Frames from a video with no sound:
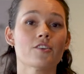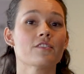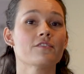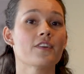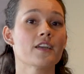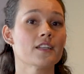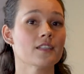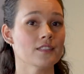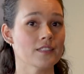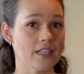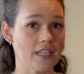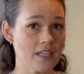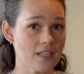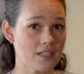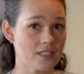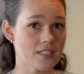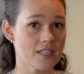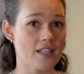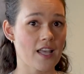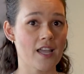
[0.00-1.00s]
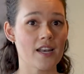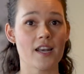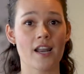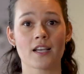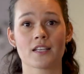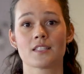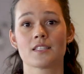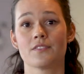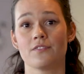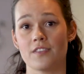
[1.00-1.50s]
You can find a link to that
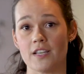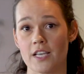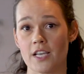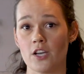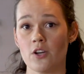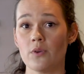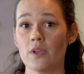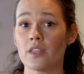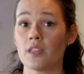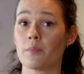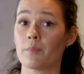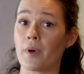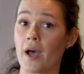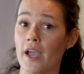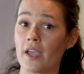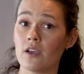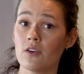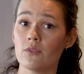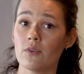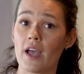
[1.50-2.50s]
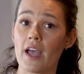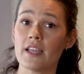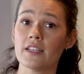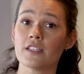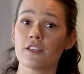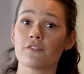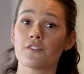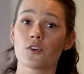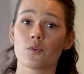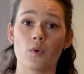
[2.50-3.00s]
next video in the bio,
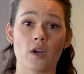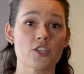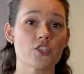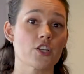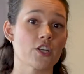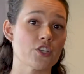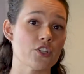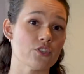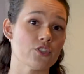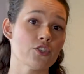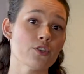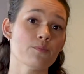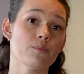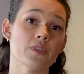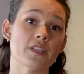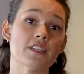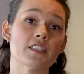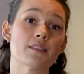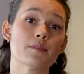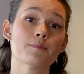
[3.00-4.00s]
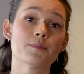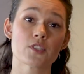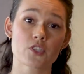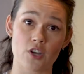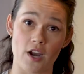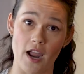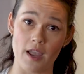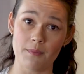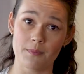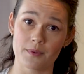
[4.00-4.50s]
and if you're watching on YouTube, please
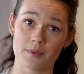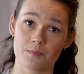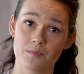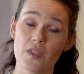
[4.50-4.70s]
subscribe.